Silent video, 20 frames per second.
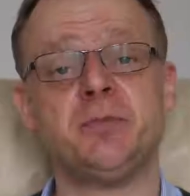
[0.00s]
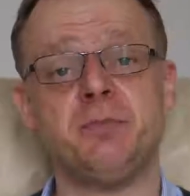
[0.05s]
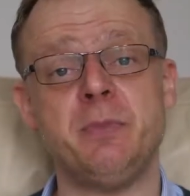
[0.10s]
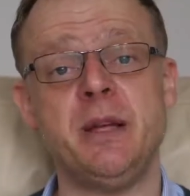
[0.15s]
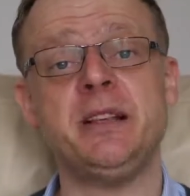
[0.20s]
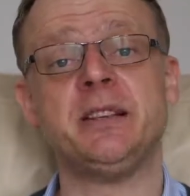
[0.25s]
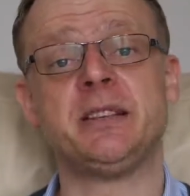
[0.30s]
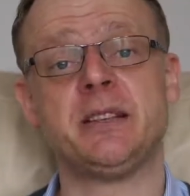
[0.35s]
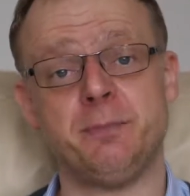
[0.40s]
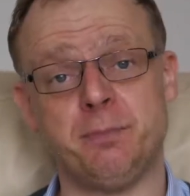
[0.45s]

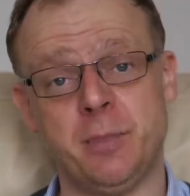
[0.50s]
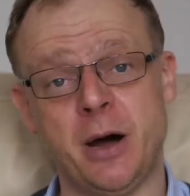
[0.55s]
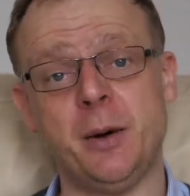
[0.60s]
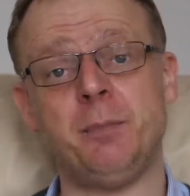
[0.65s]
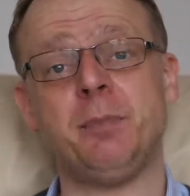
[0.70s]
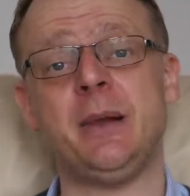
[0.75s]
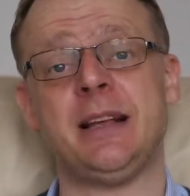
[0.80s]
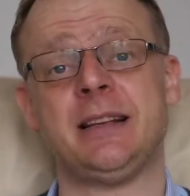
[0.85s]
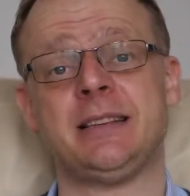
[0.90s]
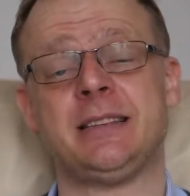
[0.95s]
means the
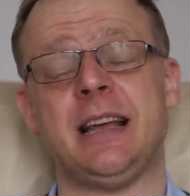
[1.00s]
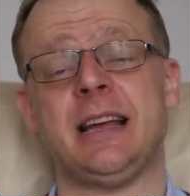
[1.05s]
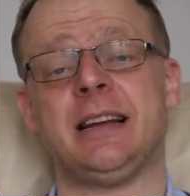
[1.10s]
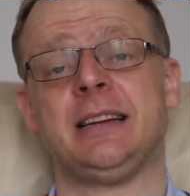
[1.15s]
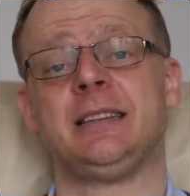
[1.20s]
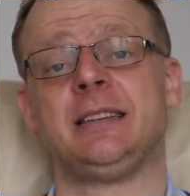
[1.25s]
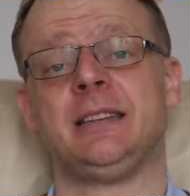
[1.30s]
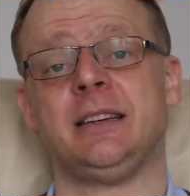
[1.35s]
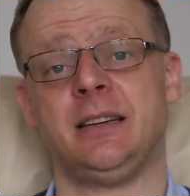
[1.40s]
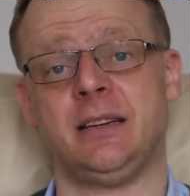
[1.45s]
public
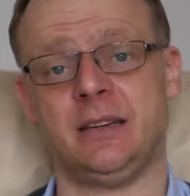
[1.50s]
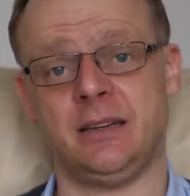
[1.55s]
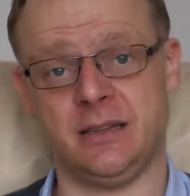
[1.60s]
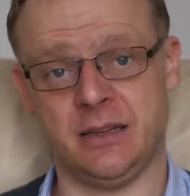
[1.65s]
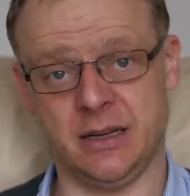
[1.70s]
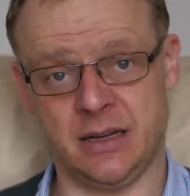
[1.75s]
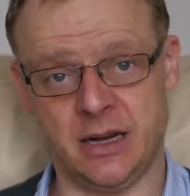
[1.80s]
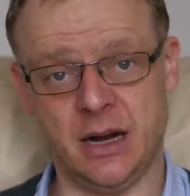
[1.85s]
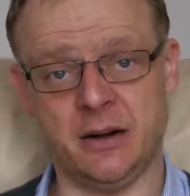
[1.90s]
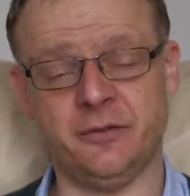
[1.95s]
sector,
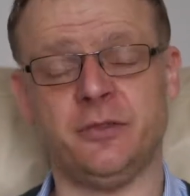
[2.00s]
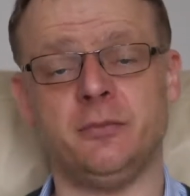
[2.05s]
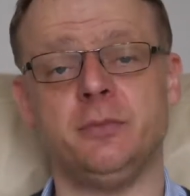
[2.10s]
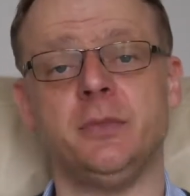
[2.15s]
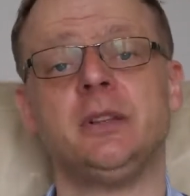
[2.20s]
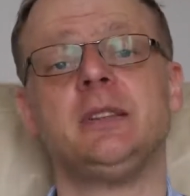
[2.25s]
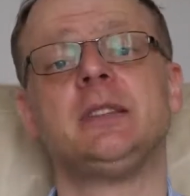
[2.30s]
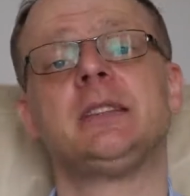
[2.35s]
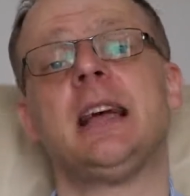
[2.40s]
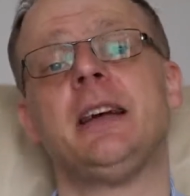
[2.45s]
the
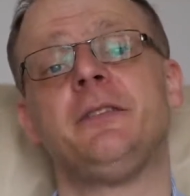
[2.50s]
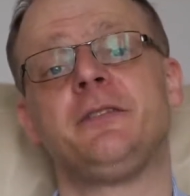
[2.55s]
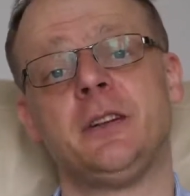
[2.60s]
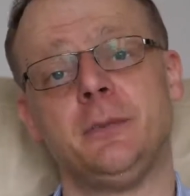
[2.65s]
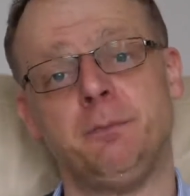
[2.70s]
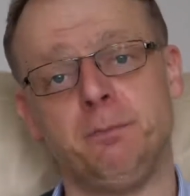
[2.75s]
governments, have to